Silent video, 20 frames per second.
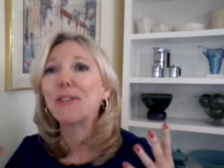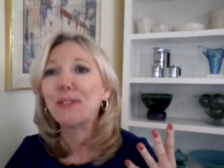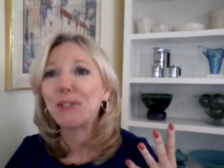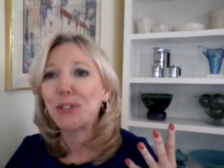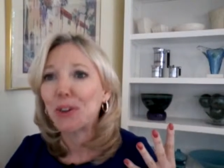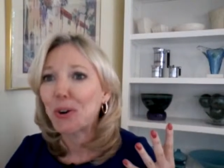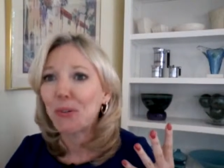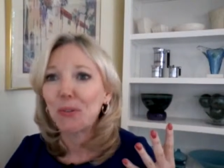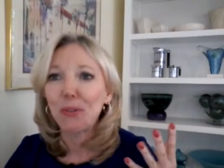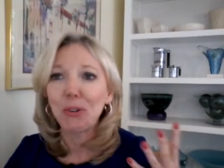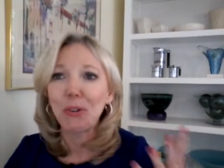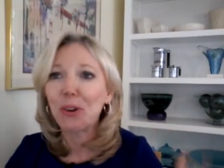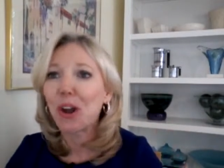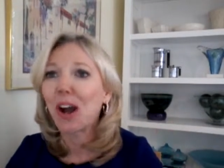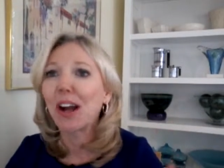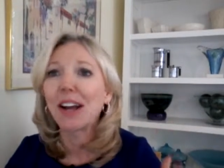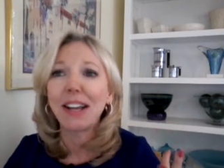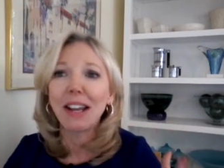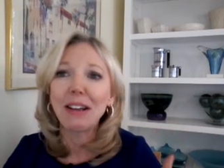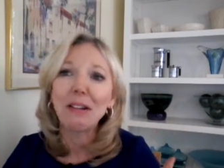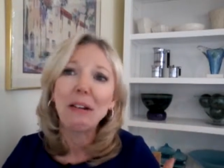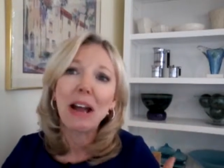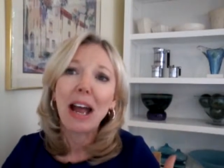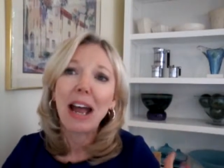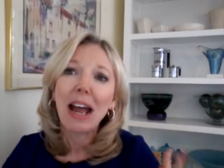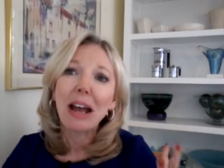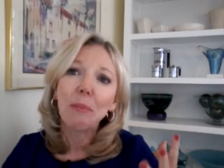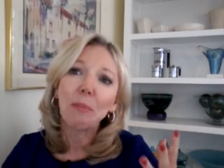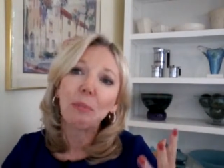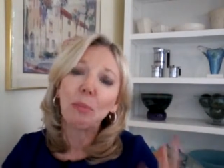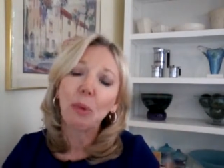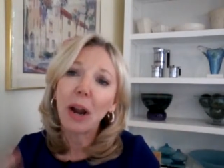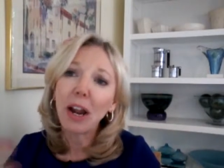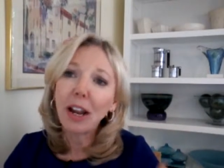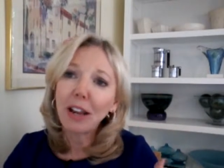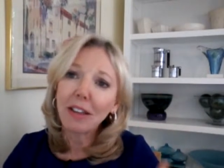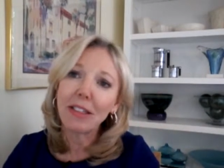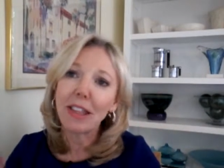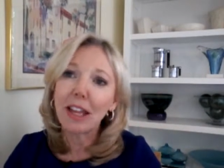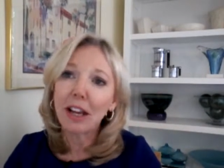So you're not going to
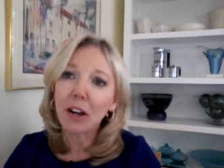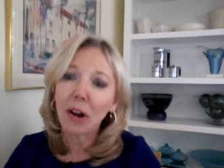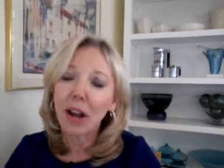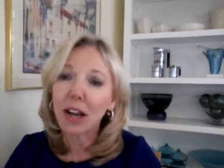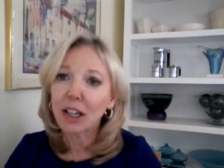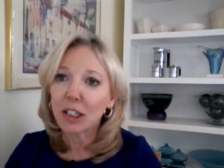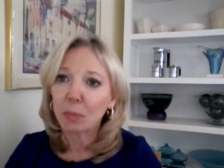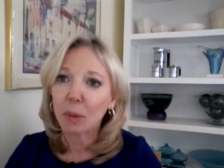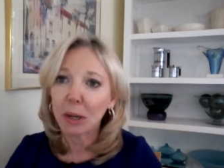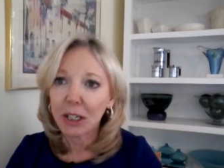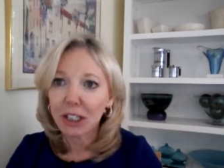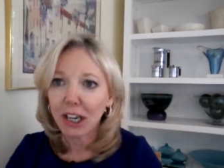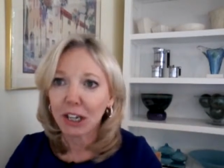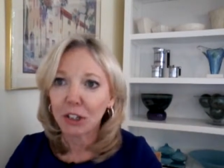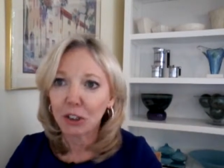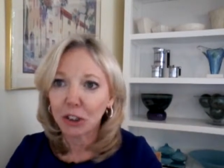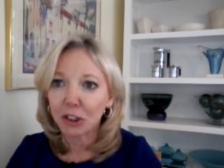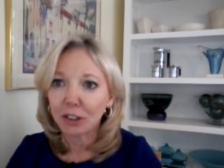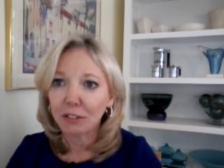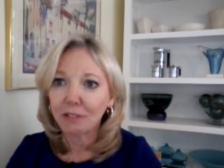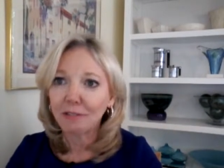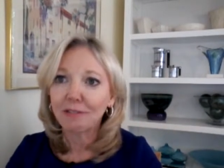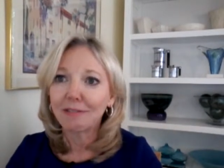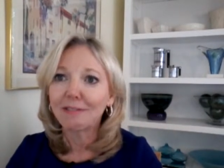break their expectation.